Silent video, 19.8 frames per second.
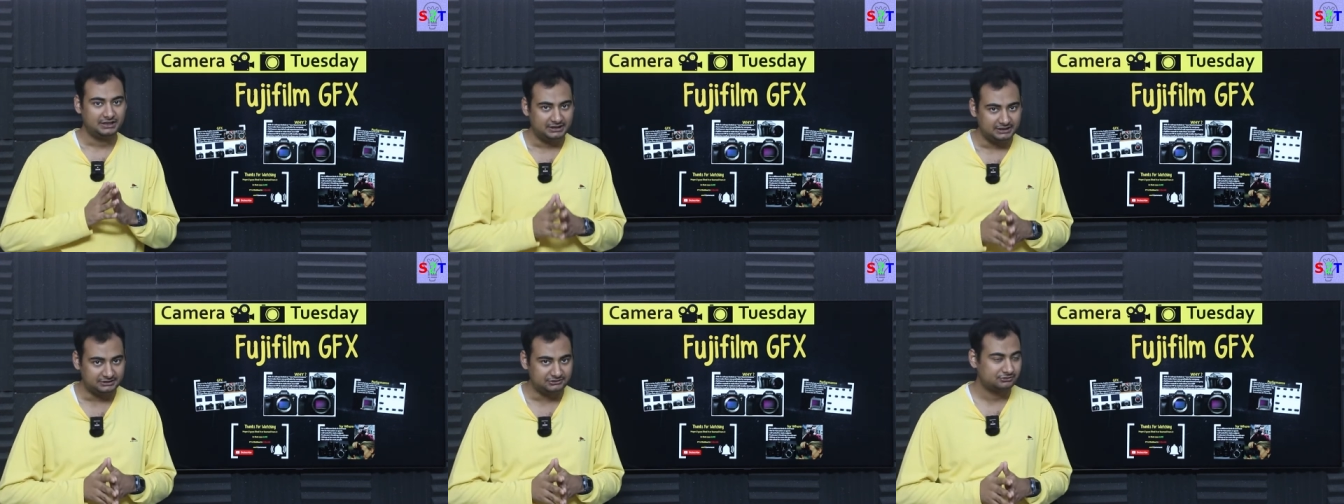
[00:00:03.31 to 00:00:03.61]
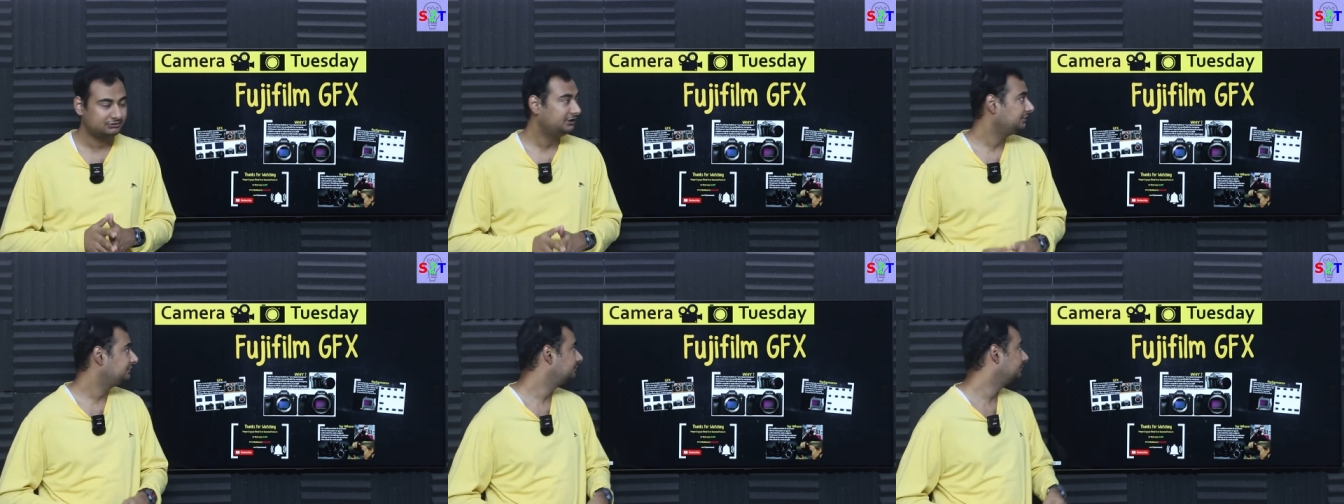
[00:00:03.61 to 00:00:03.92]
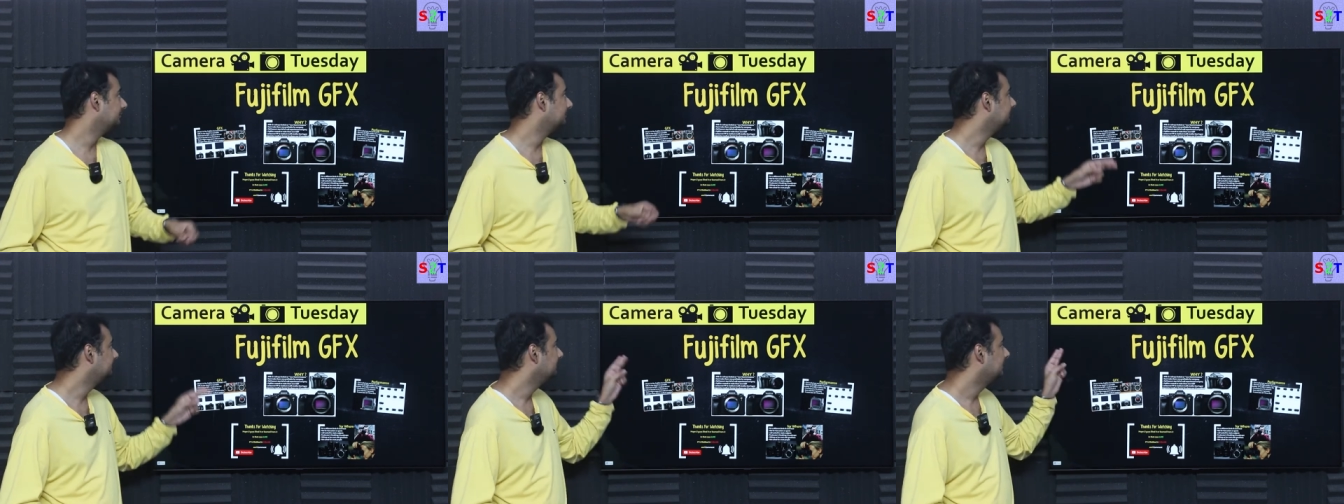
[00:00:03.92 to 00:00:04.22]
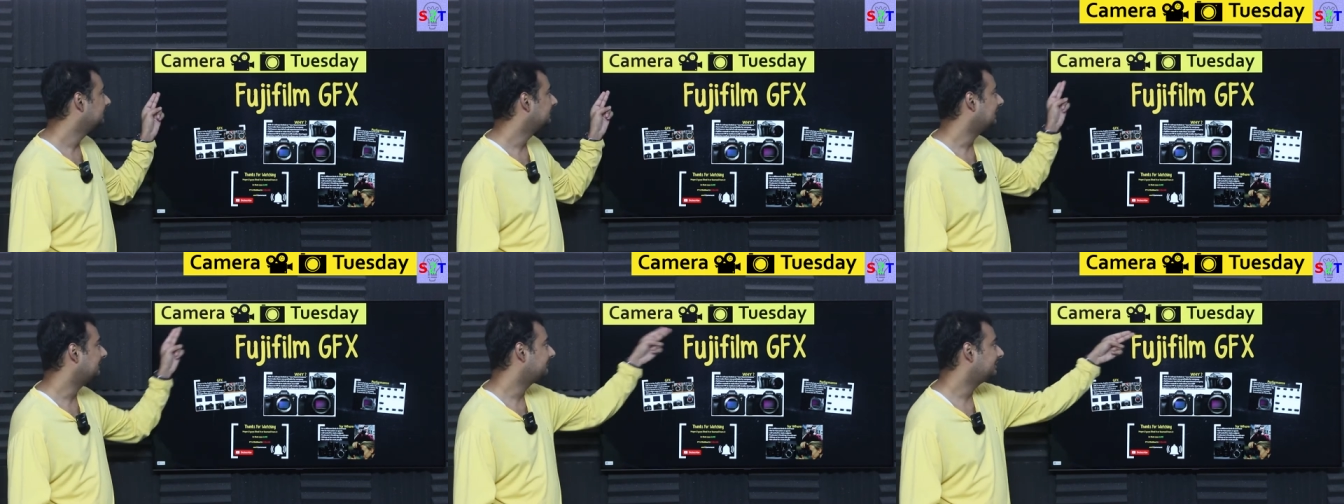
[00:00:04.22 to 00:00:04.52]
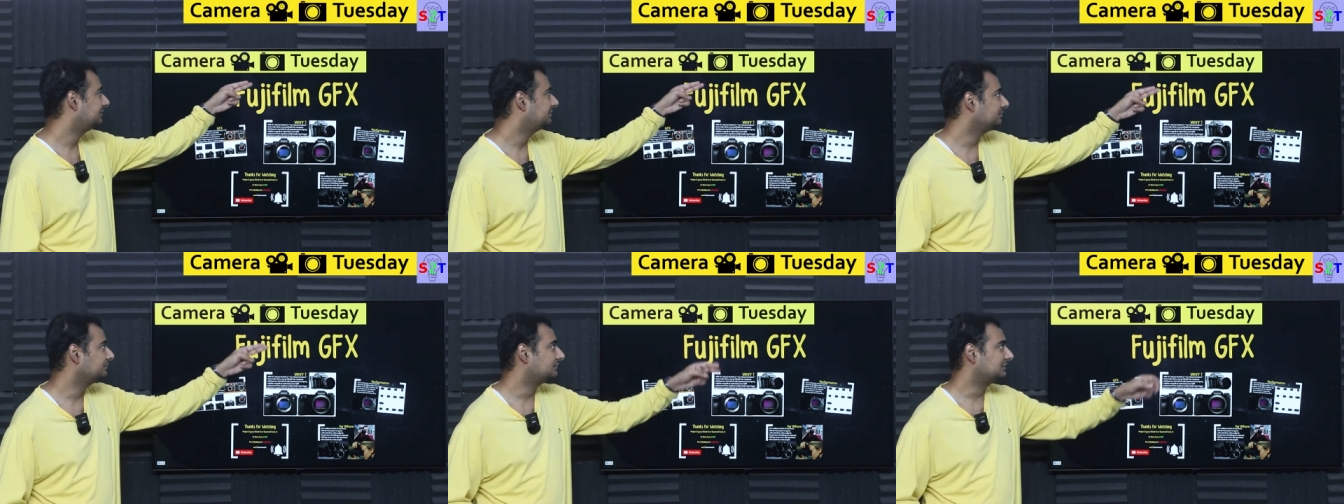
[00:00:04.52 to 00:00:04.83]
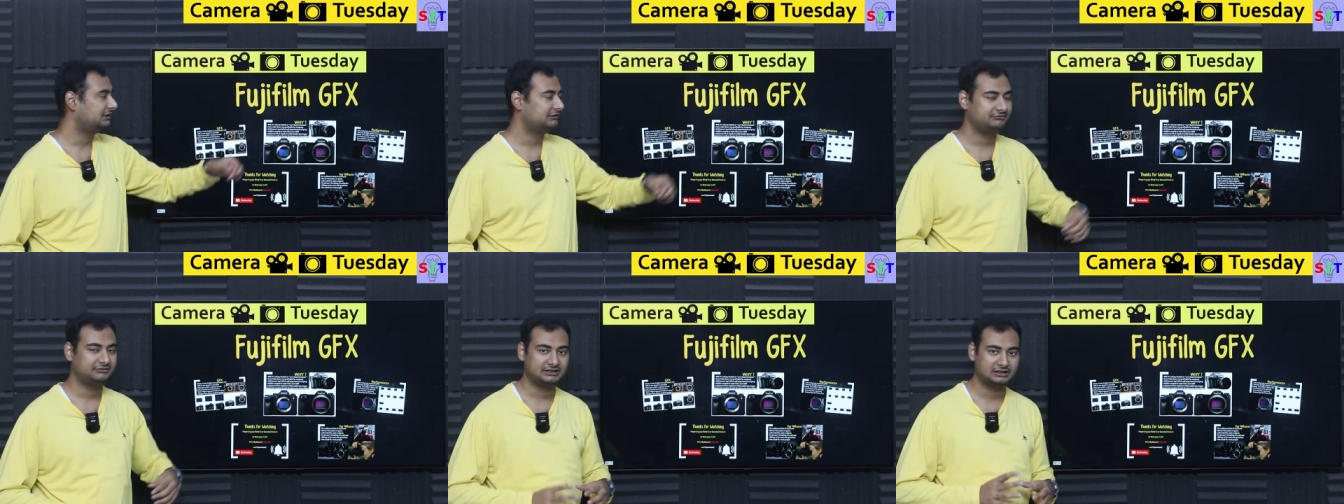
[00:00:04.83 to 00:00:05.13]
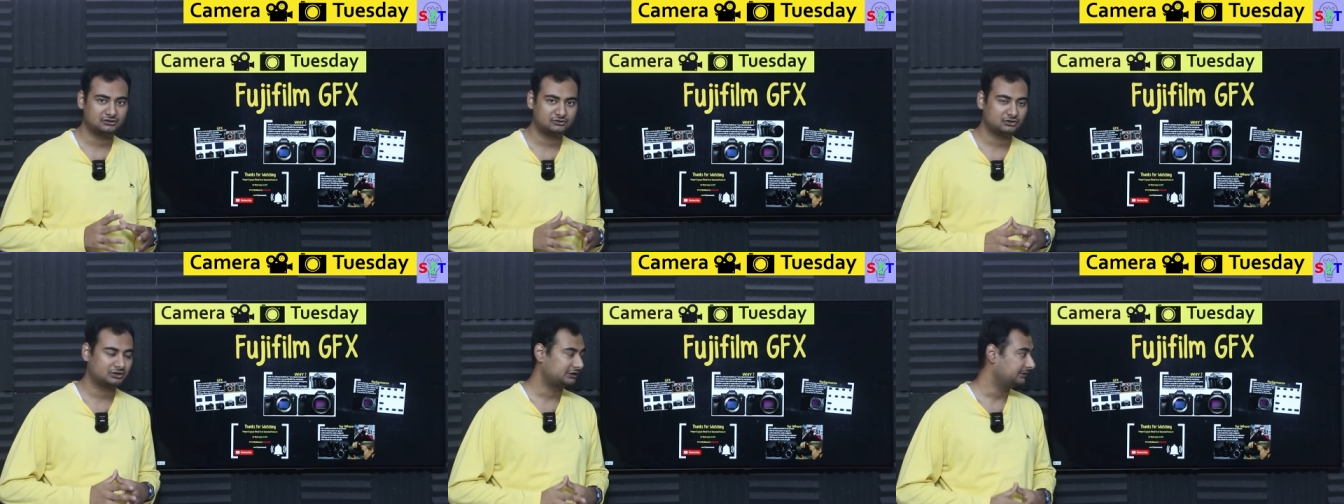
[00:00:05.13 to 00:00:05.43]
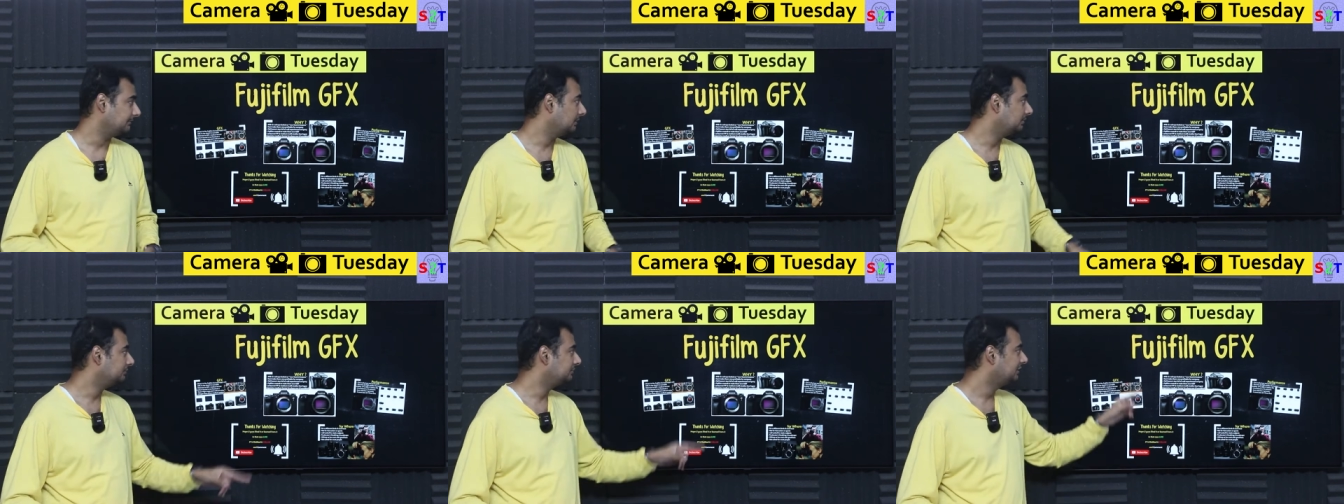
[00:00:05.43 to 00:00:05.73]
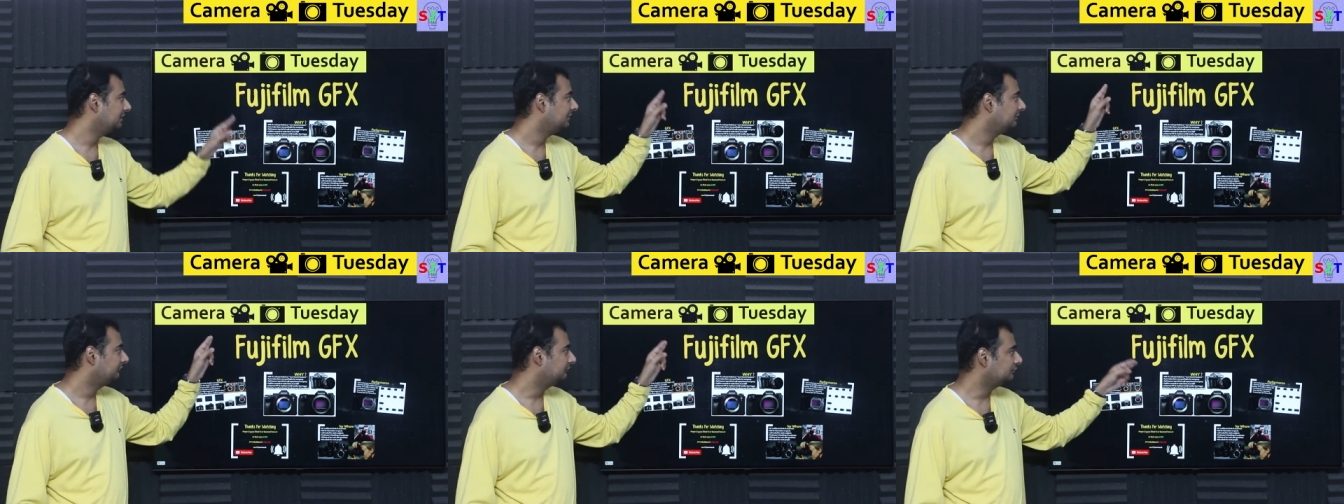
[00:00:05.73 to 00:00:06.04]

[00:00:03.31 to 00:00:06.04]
In today's show, Camera Tuesday, we're gonna talk about